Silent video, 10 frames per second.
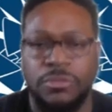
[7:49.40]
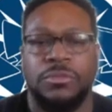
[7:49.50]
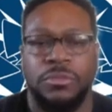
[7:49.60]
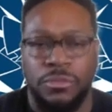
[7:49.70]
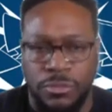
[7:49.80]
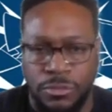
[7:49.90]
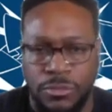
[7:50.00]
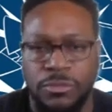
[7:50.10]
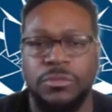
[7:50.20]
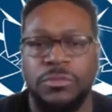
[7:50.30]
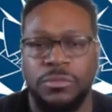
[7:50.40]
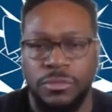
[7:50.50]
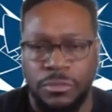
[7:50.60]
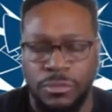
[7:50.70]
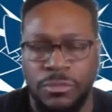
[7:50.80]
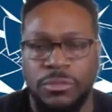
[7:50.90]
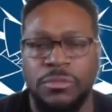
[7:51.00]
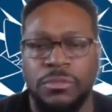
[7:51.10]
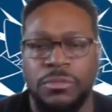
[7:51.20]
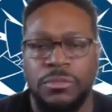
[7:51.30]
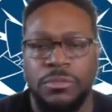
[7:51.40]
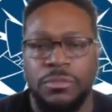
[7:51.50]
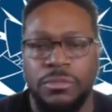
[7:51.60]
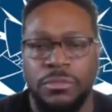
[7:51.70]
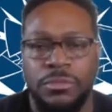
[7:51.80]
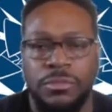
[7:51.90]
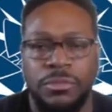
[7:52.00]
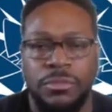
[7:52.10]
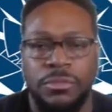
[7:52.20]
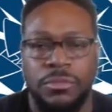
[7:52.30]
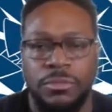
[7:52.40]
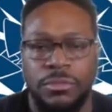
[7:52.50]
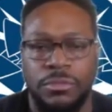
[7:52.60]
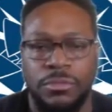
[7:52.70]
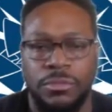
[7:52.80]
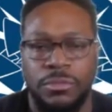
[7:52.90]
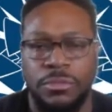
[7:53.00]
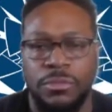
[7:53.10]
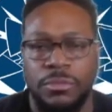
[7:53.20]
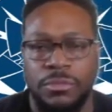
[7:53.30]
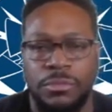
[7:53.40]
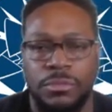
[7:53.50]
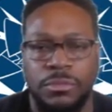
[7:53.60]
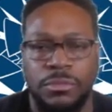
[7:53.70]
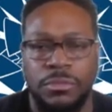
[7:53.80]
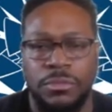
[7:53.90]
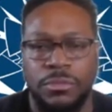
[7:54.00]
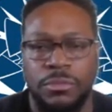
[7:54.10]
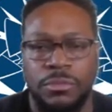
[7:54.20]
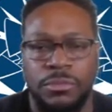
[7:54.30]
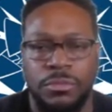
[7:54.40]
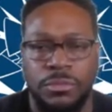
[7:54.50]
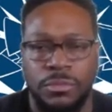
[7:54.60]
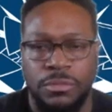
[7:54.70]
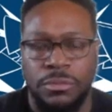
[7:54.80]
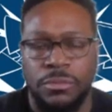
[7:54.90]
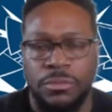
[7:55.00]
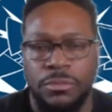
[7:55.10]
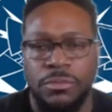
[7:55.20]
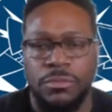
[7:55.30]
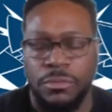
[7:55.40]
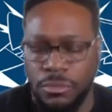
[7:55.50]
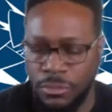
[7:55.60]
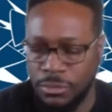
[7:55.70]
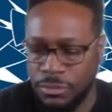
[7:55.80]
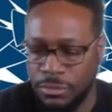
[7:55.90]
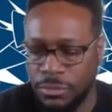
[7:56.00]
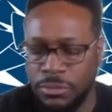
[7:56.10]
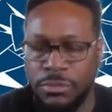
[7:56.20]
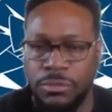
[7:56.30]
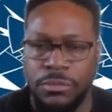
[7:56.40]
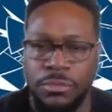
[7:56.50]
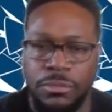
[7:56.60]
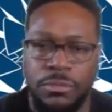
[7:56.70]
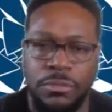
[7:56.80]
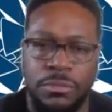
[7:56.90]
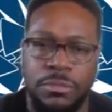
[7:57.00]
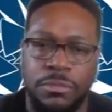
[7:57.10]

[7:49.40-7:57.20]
No words are spoken by the person on screen.